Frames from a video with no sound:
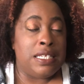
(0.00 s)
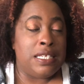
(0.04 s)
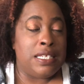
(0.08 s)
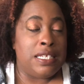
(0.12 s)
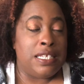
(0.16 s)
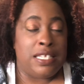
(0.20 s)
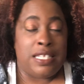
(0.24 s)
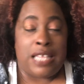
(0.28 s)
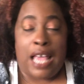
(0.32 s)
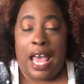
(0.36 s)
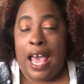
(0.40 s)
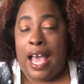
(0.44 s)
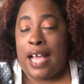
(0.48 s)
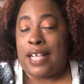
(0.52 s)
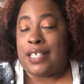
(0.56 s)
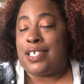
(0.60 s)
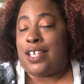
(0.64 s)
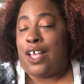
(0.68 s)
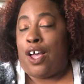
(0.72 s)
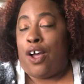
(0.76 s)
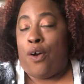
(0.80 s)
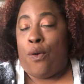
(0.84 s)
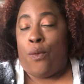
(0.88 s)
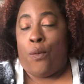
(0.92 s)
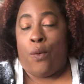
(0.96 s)
Saks,
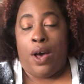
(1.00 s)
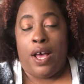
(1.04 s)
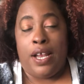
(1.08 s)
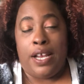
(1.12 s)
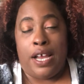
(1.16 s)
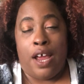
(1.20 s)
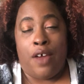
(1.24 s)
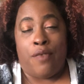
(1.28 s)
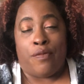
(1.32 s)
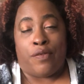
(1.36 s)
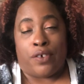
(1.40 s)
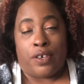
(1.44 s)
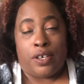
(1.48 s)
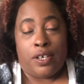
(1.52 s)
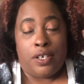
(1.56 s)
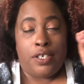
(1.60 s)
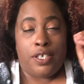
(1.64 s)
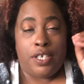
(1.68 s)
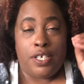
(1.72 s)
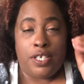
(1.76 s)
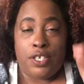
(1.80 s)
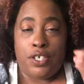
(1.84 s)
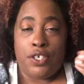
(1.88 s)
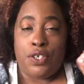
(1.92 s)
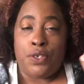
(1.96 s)
whatever.
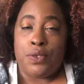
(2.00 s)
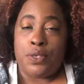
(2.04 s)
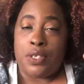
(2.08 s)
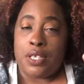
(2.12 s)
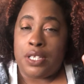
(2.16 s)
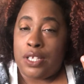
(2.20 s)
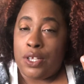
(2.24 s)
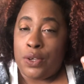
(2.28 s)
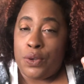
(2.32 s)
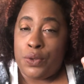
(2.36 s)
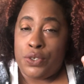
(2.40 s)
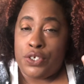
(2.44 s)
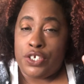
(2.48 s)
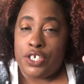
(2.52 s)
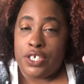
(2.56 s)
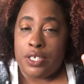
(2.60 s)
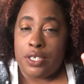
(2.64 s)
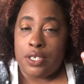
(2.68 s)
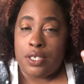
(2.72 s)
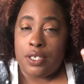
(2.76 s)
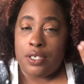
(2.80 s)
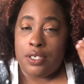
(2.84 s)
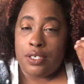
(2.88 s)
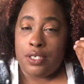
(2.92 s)
Just use a lotion.